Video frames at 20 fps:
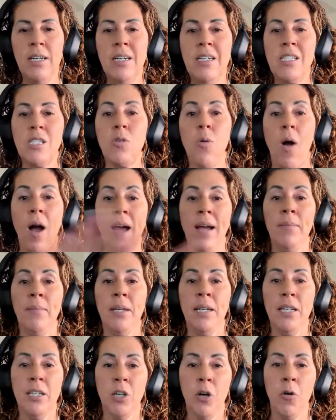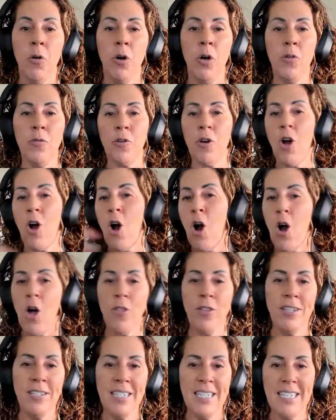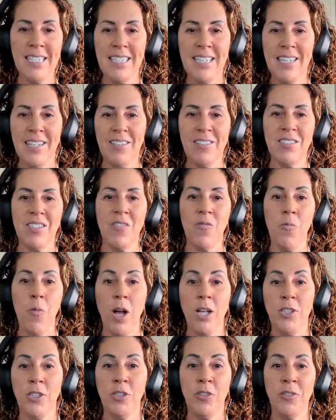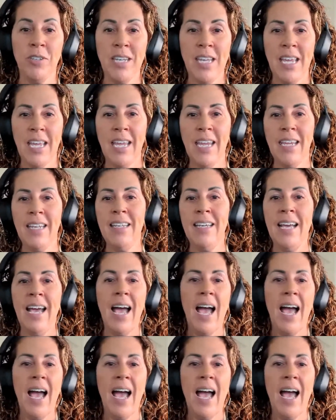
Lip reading: So I'm going to go over all the details of what you need,